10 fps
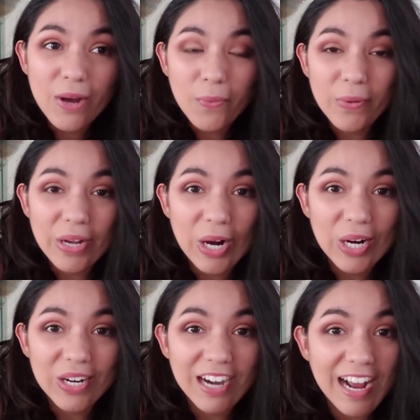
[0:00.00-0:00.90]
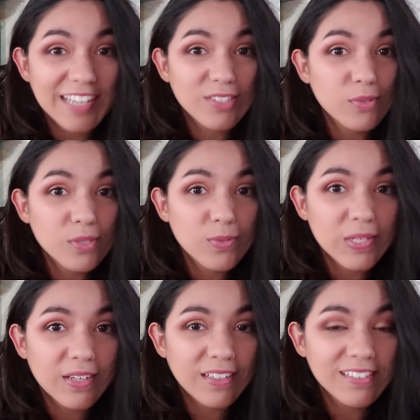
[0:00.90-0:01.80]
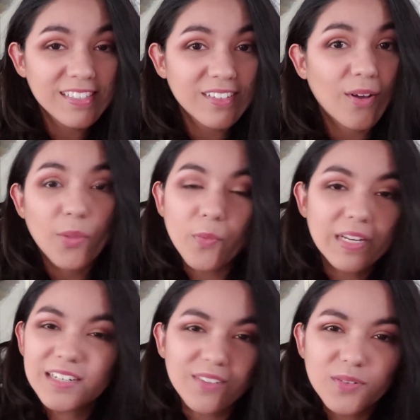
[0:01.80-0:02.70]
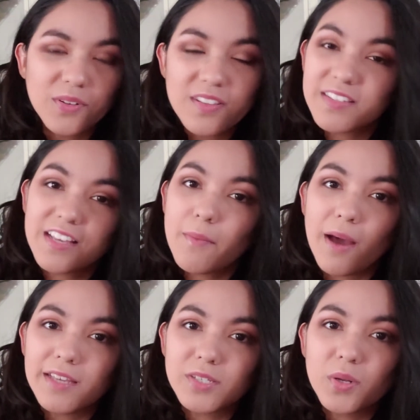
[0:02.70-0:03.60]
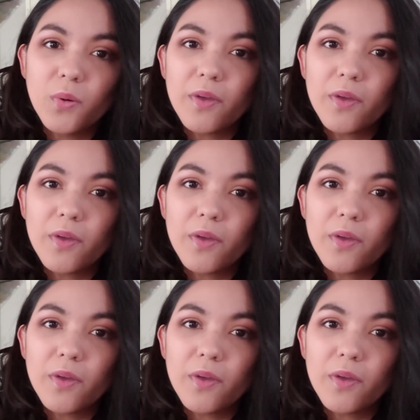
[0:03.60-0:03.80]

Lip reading: We are high school sweethearts, although we didn't go to the same high school.